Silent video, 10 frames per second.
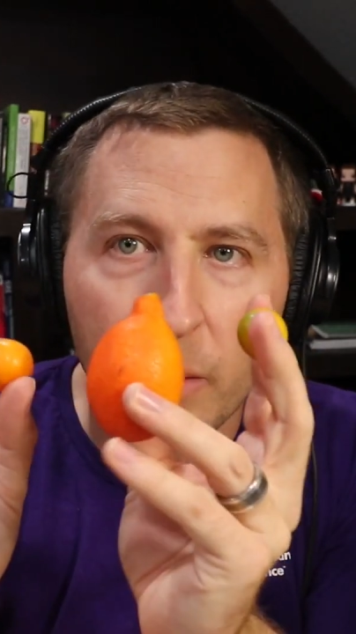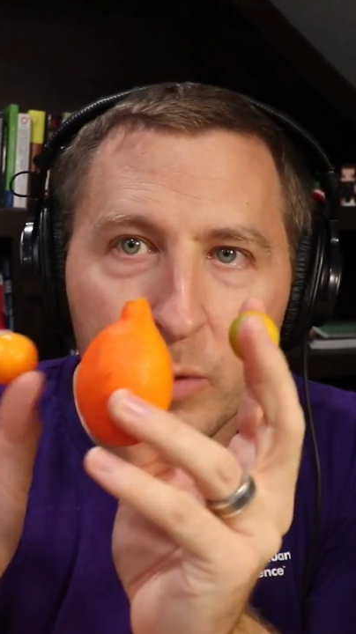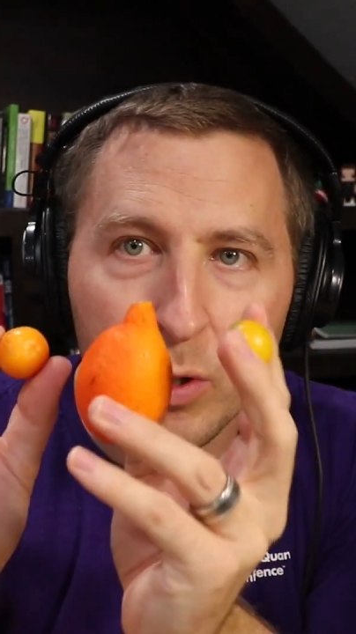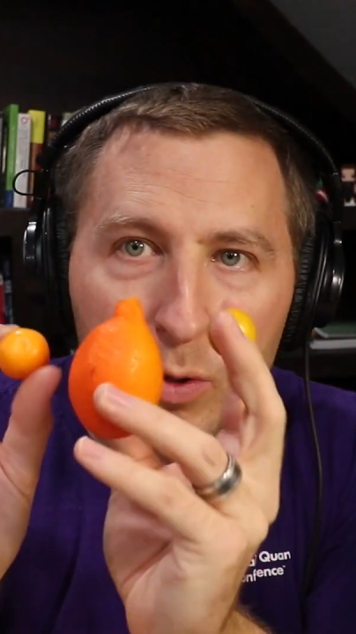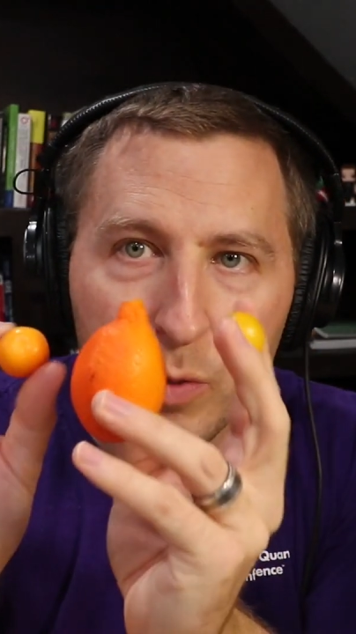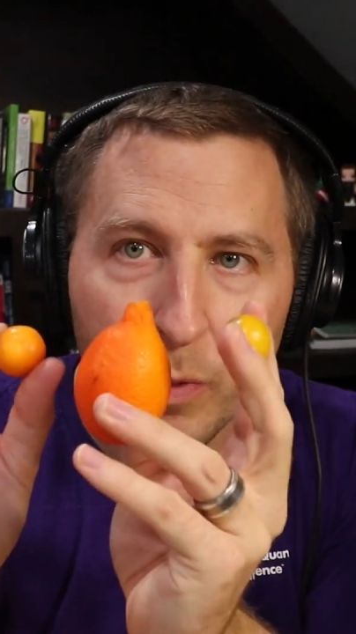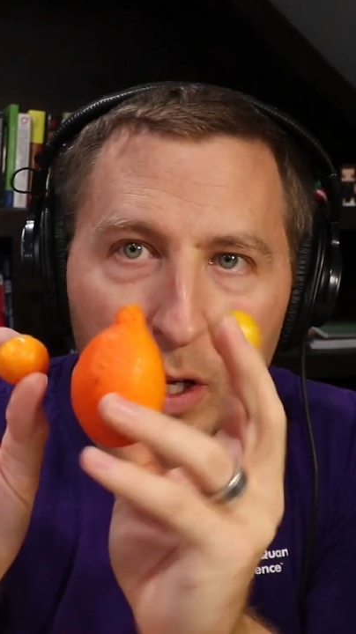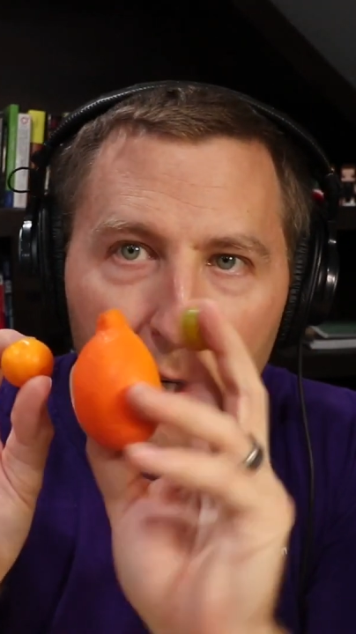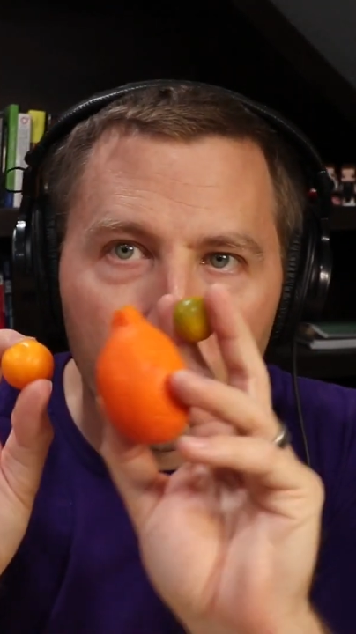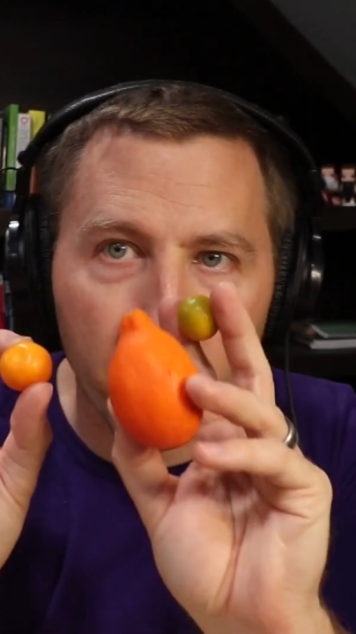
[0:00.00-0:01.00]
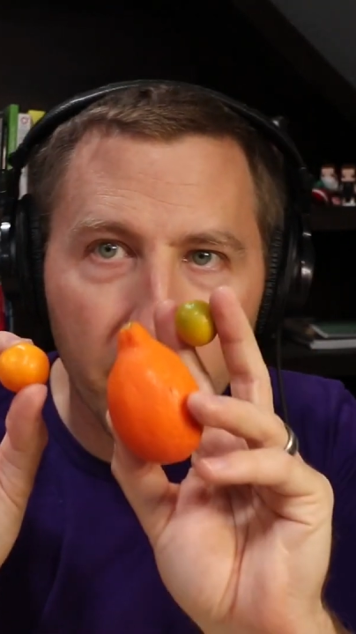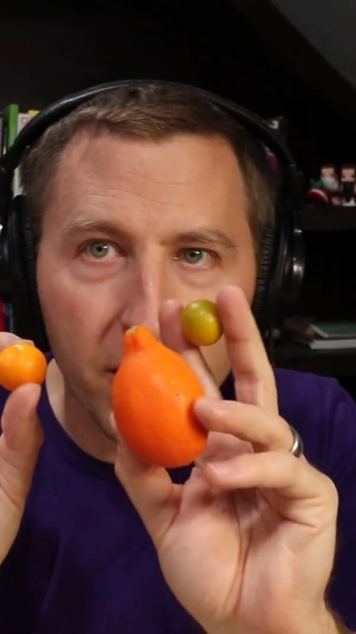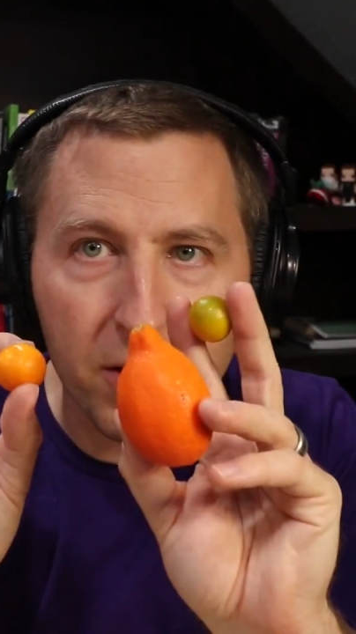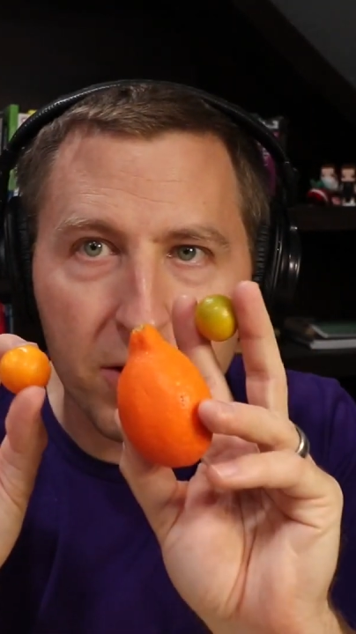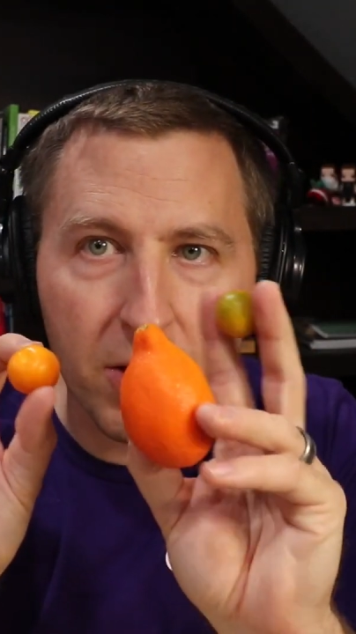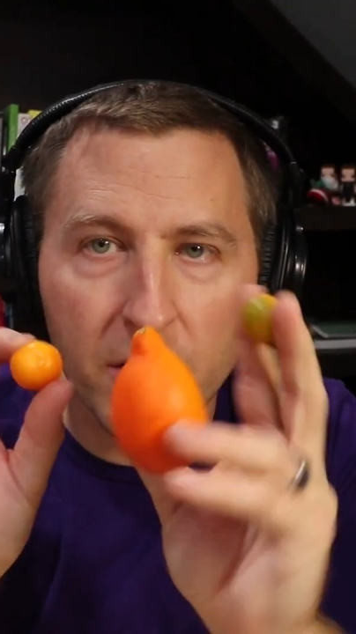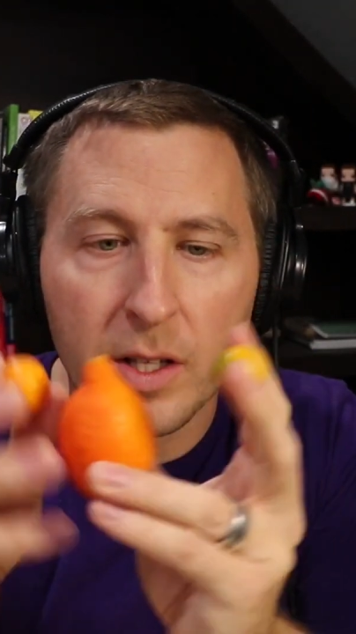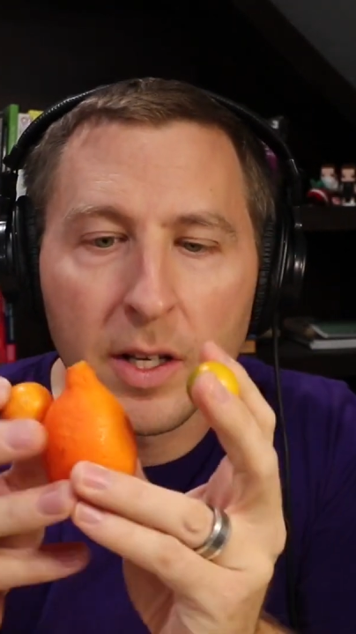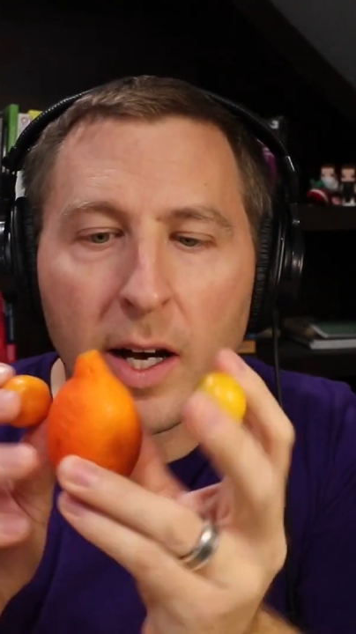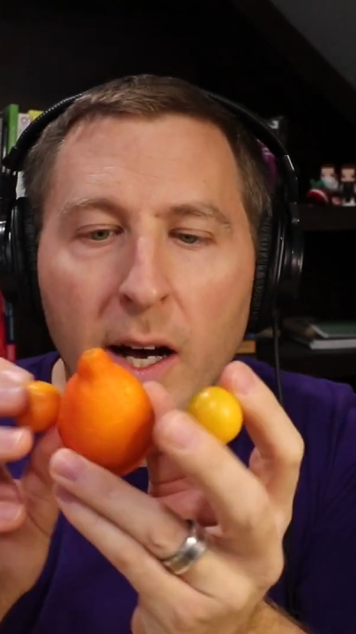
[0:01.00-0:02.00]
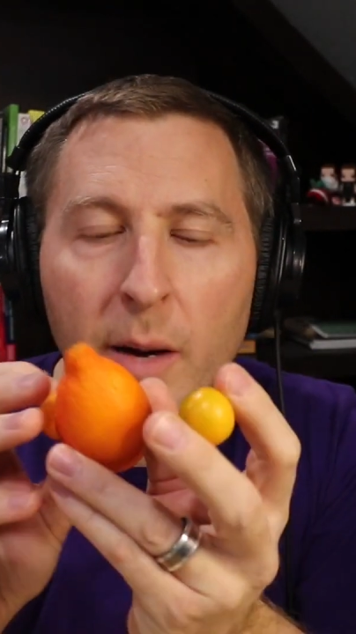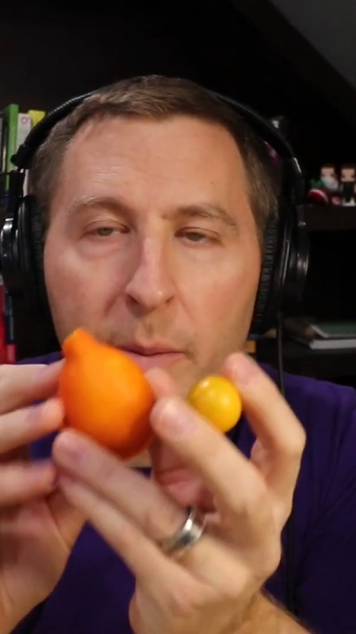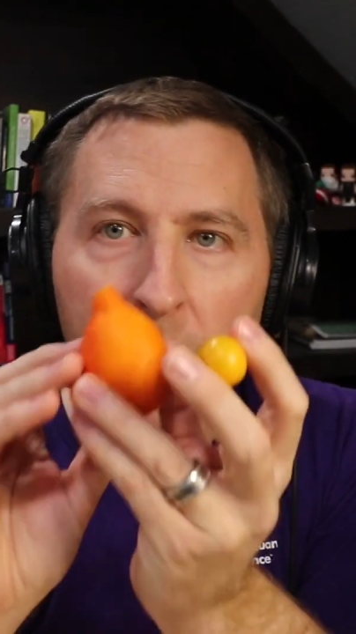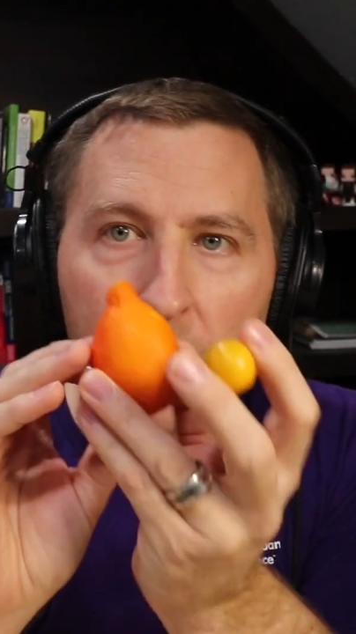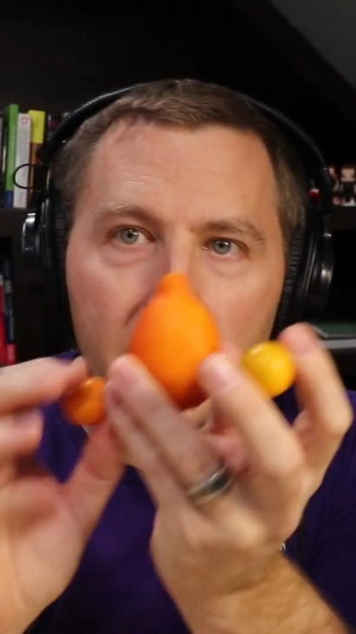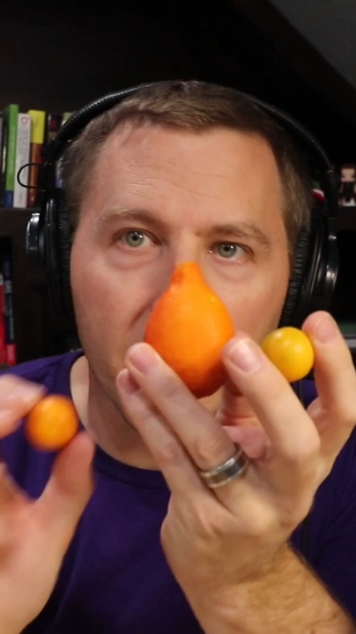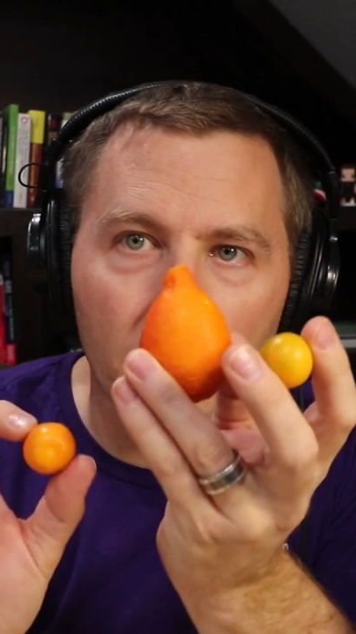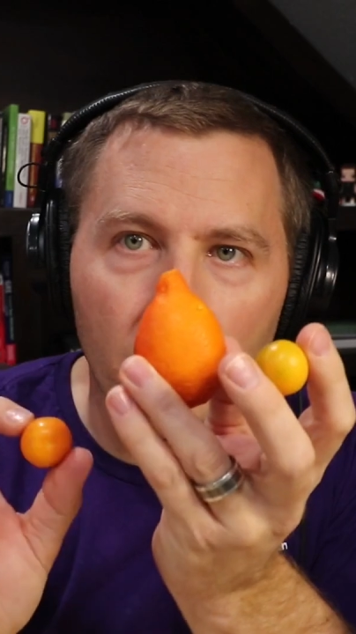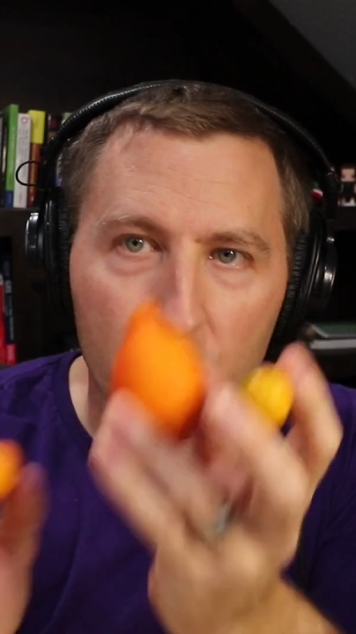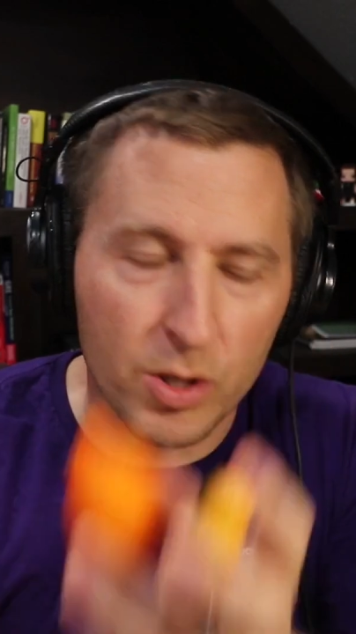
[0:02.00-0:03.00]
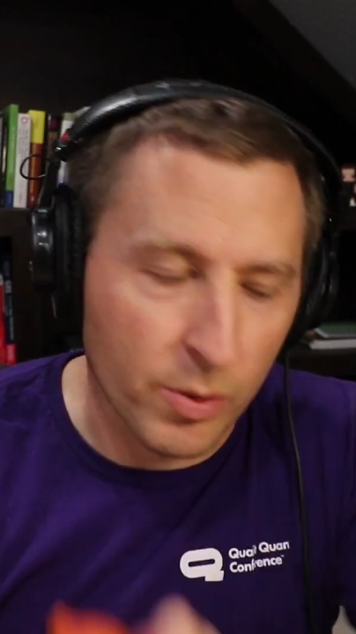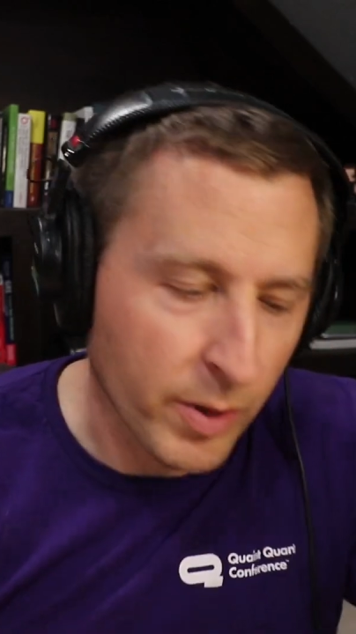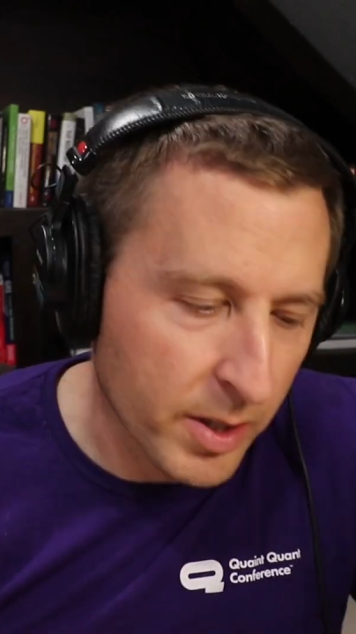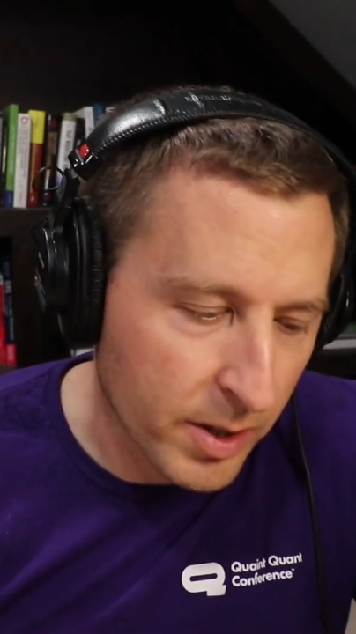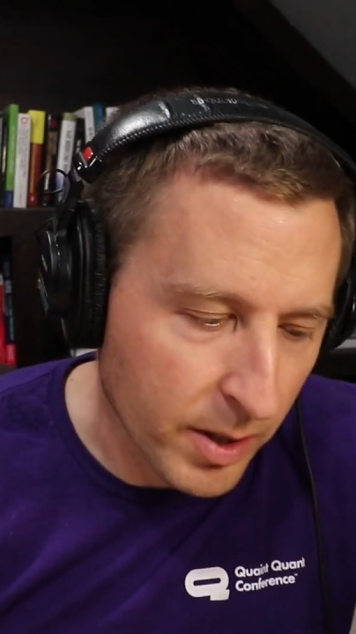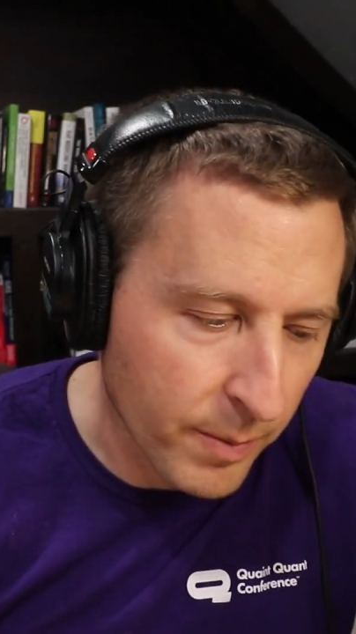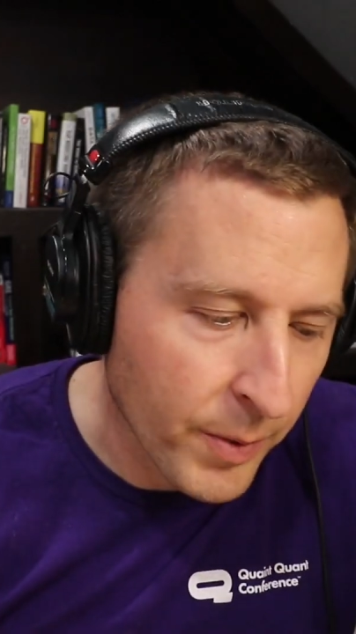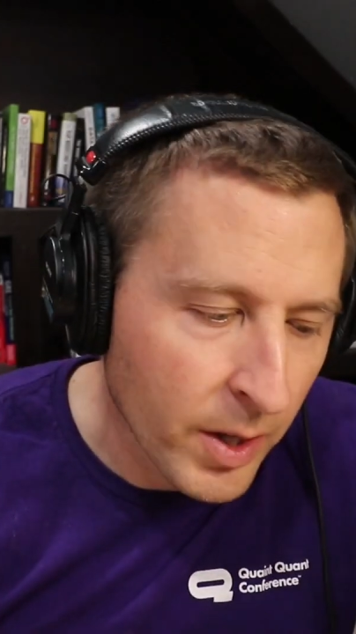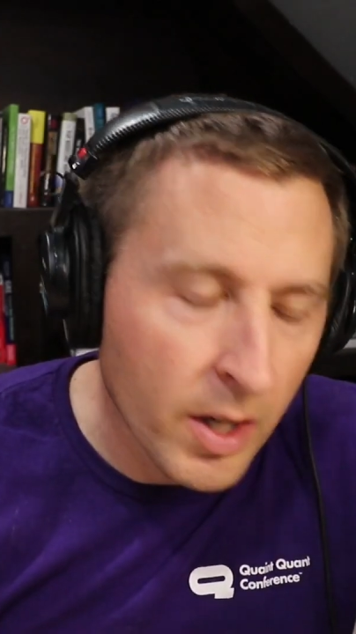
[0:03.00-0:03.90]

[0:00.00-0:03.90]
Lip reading: 2 smaller ones and a larger one here.